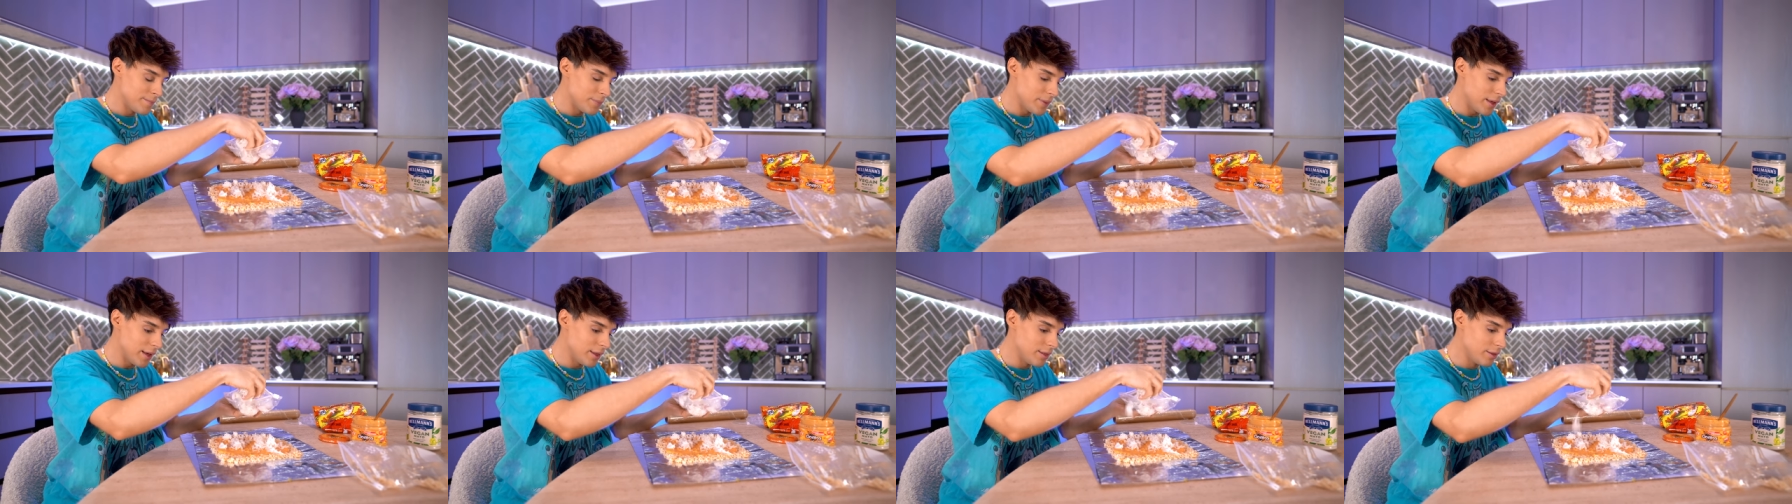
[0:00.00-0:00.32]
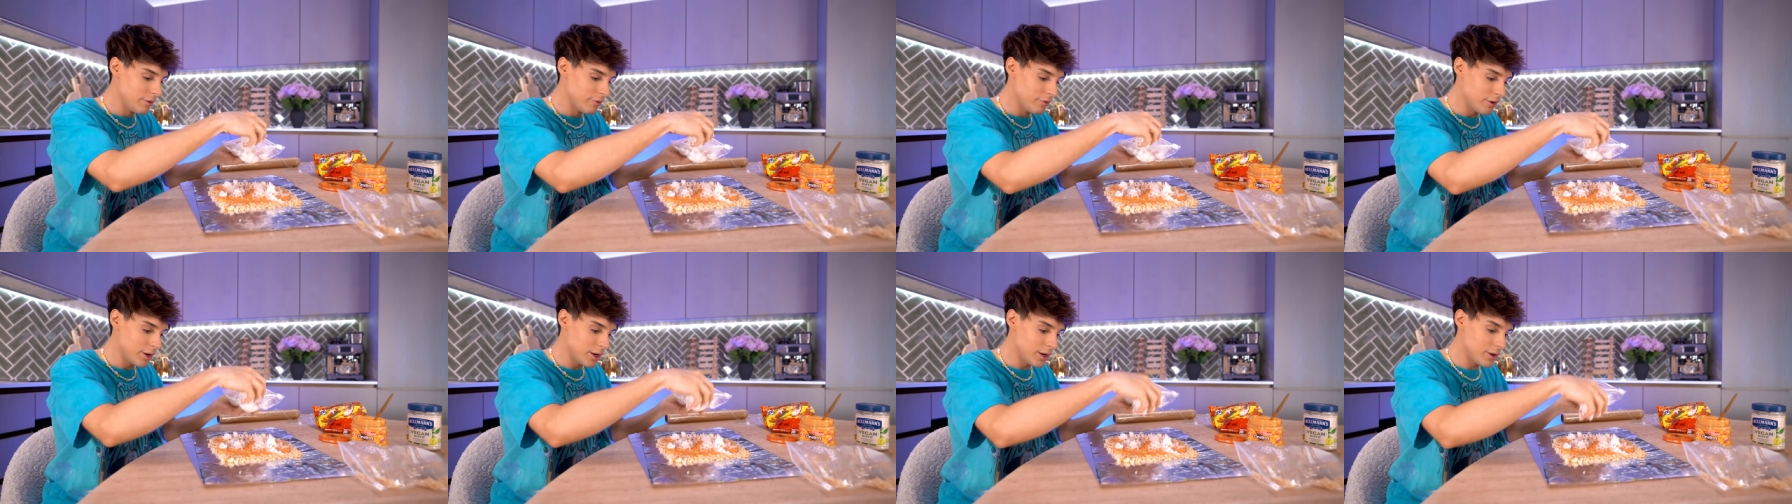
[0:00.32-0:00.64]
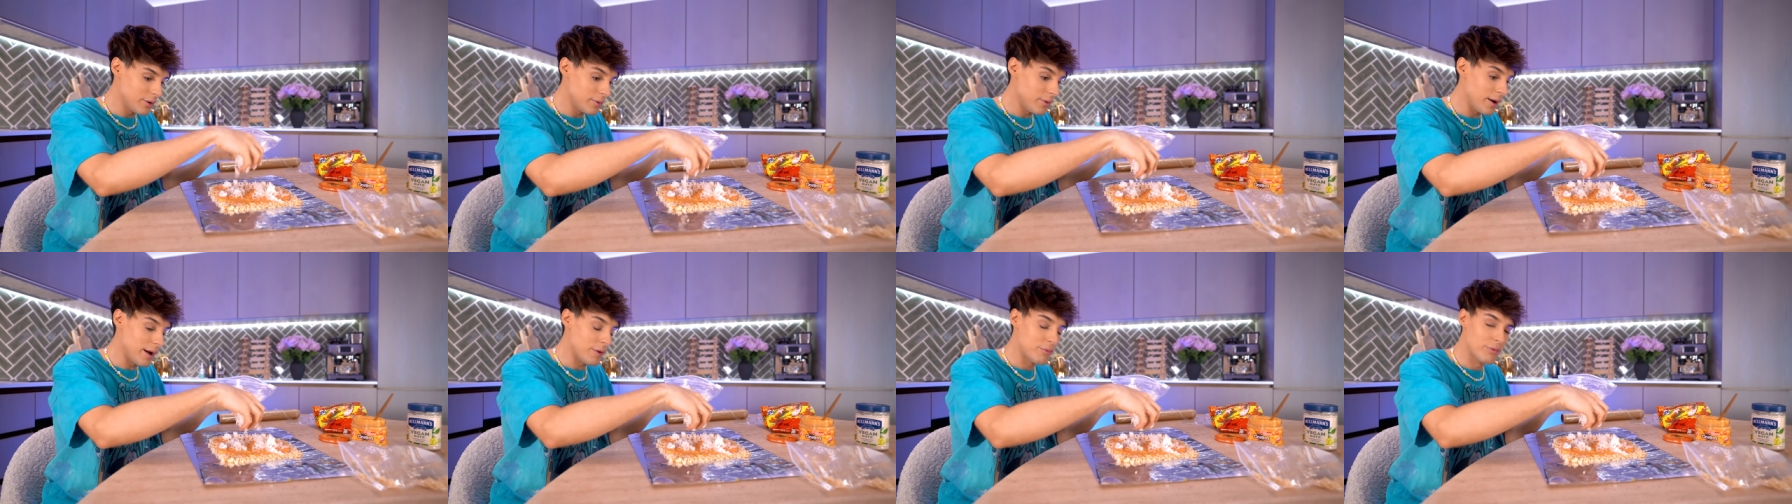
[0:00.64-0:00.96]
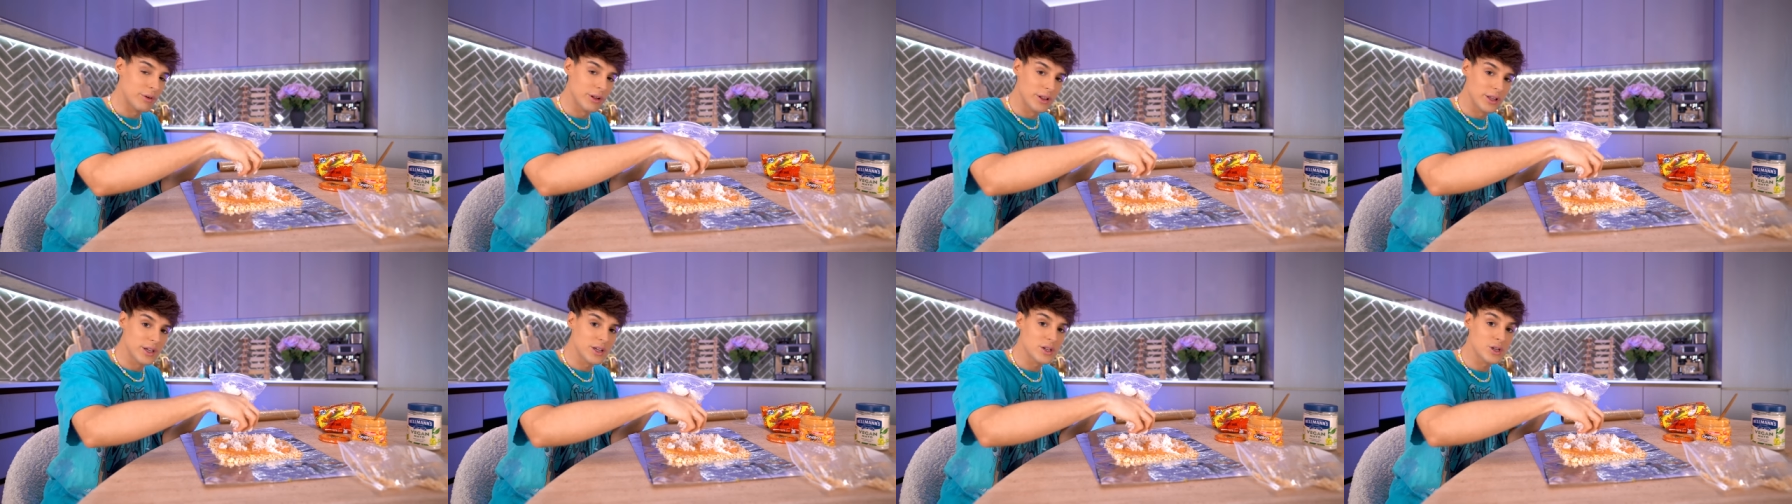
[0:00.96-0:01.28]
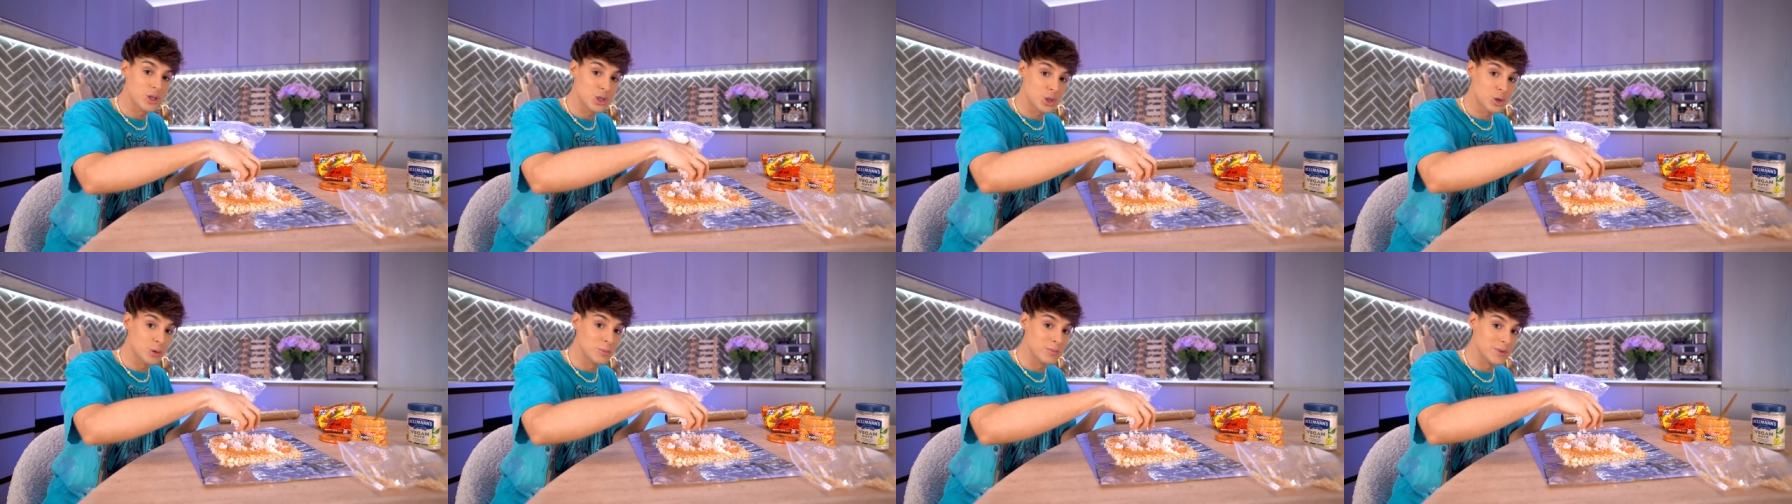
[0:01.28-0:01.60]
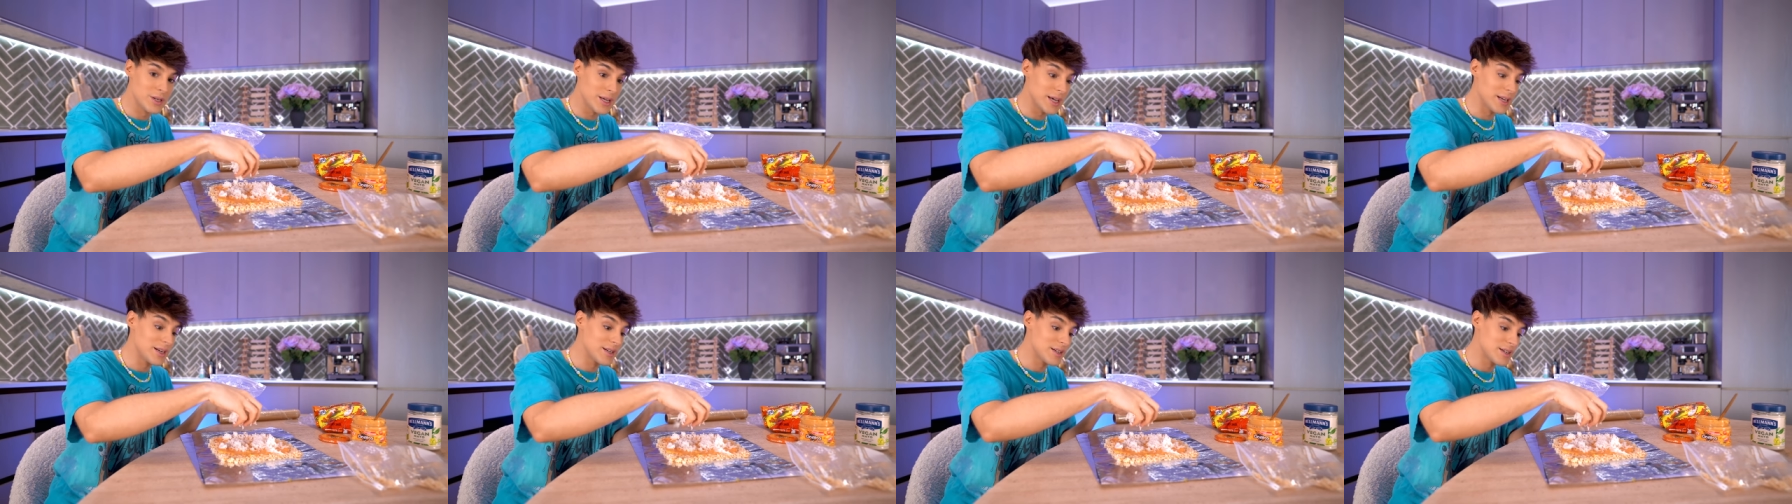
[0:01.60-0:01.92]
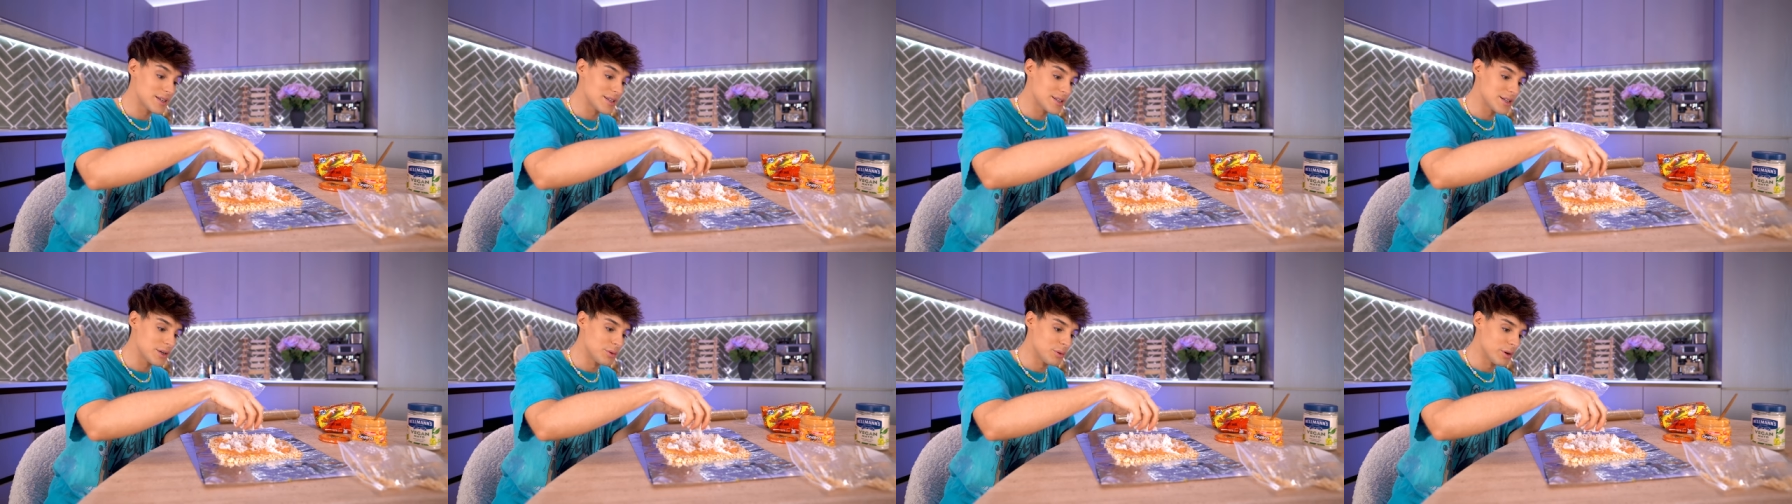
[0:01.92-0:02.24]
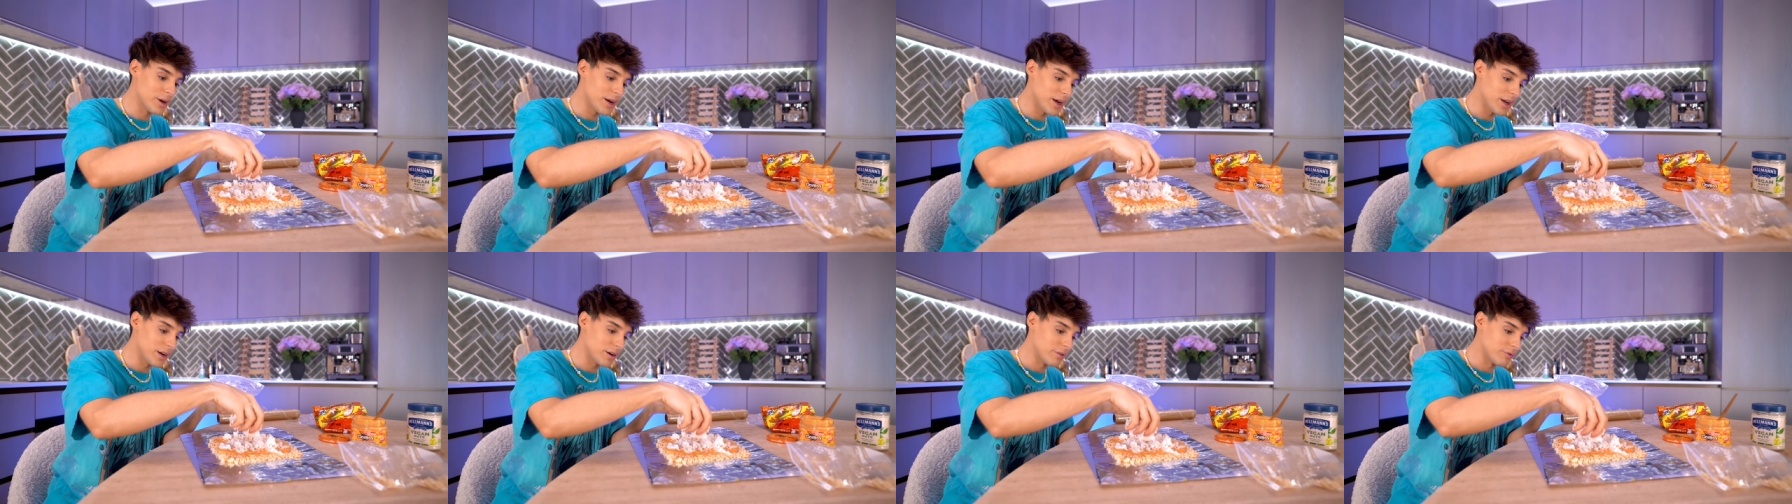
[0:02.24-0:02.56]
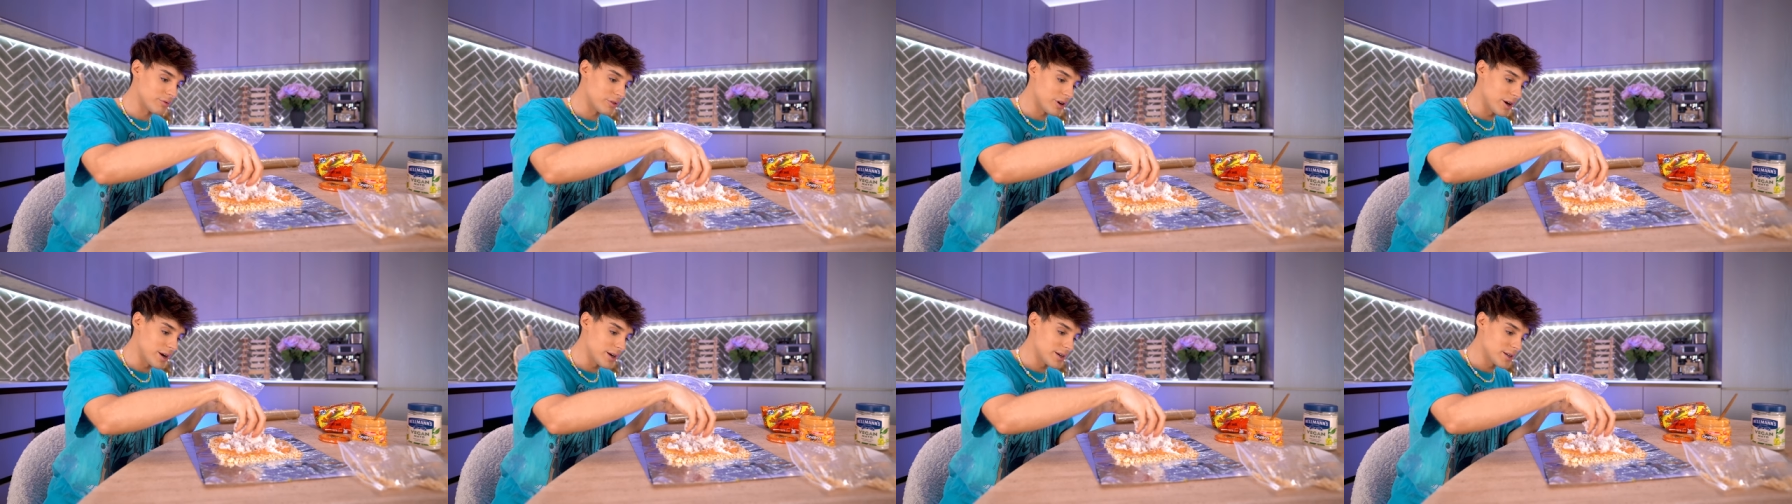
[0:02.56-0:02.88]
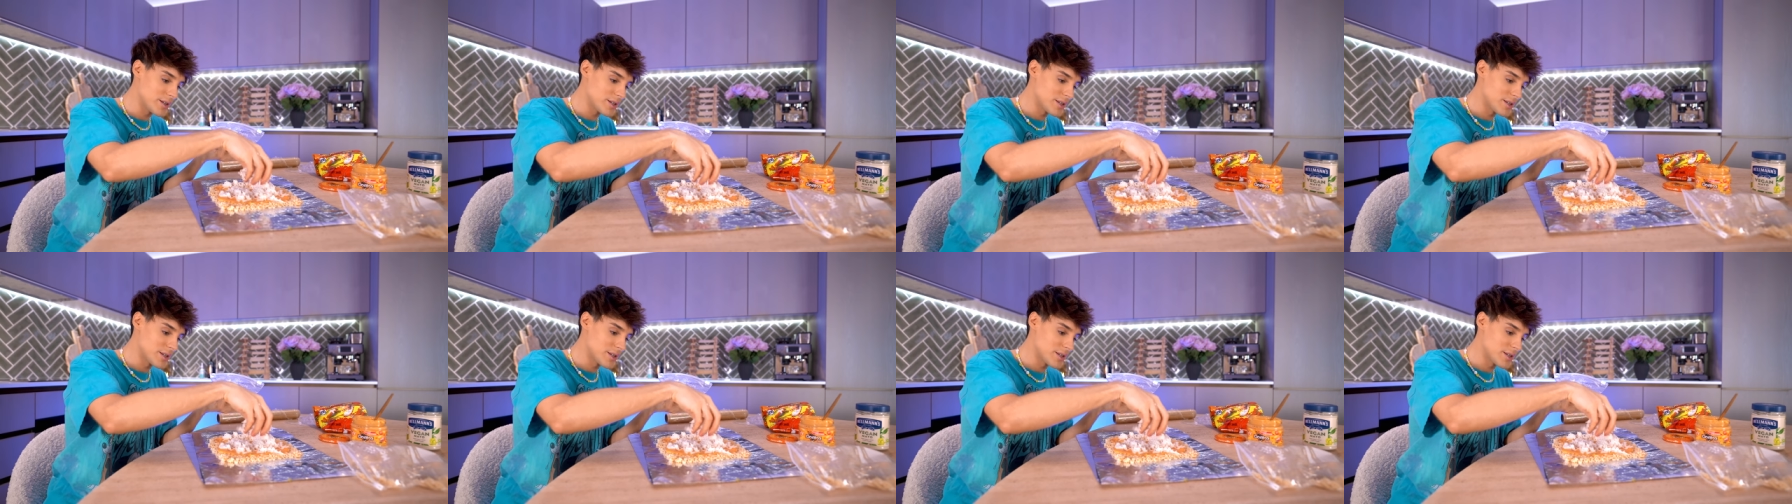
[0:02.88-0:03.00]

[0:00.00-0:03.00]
in the video, I really zoomed in to see what kind of rice.